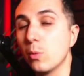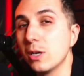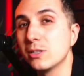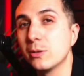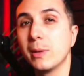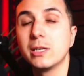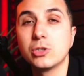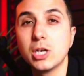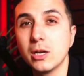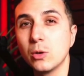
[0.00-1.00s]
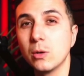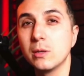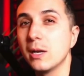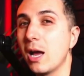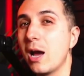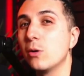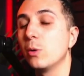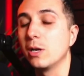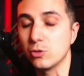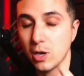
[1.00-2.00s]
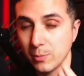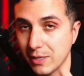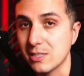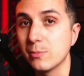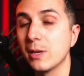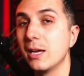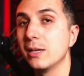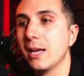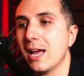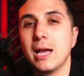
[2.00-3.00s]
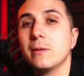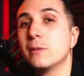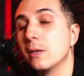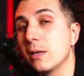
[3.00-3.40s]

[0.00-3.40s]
What's the best channel? How do I drop my CPL in half?